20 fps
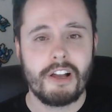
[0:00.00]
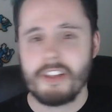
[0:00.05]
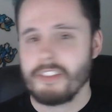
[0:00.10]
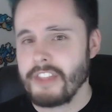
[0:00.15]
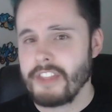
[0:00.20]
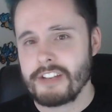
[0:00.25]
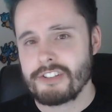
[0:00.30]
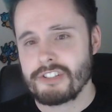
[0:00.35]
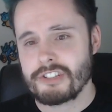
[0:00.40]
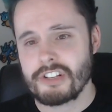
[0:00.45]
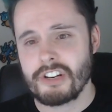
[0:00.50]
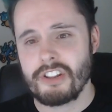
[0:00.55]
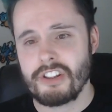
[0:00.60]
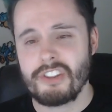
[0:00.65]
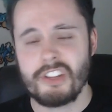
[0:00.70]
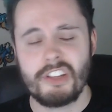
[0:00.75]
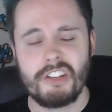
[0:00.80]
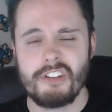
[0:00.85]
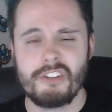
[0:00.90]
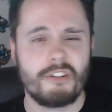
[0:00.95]
they're just going to
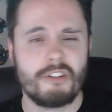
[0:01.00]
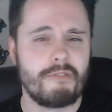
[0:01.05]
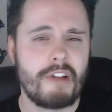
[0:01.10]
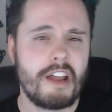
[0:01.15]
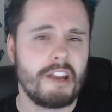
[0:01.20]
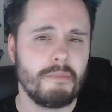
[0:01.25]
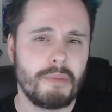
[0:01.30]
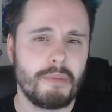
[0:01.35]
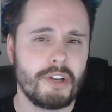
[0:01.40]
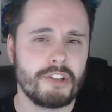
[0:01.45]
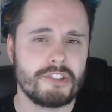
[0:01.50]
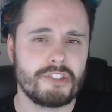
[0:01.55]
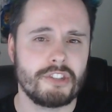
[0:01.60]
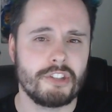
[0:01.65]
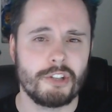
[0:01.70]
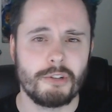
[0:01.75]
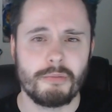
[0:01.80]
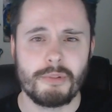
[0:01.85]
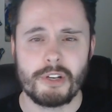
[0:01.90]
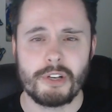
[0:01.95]
think you're a random person
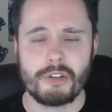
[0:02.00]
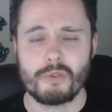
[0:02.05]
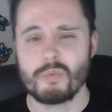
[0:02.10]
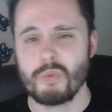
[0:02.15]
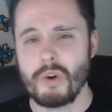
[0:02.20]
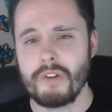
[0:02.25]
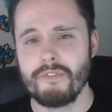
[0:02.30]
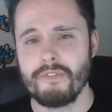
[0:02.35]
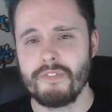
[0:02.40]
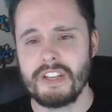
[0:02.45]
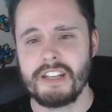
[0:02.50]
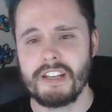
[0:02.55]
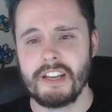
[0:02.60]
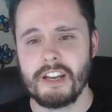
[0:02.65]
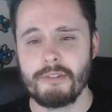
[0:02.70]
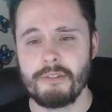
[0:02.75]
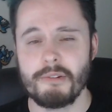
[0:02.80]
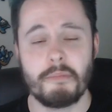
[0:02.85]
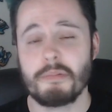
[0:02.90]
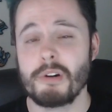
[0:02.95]
that uploaded 1
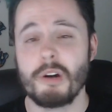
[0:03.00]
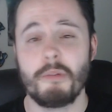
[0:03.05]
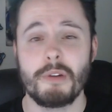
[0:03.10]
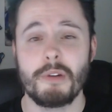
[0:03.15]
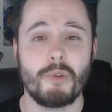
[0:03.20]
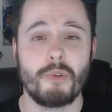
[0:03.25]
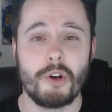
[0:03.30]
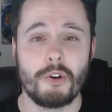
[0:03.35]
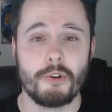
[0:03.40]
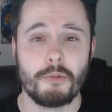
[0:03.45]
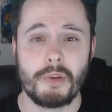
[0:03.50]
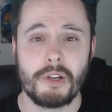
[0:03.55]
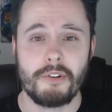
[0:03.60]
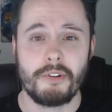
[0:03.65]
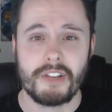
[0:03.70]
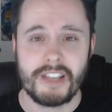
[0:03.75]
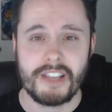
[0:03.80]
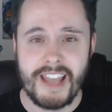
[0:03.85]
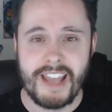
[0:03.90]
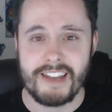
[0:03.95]
video and probably won't upload
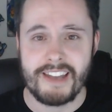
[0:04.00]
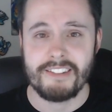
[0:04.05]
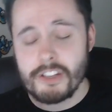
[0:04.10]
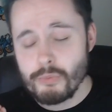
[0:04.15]
again.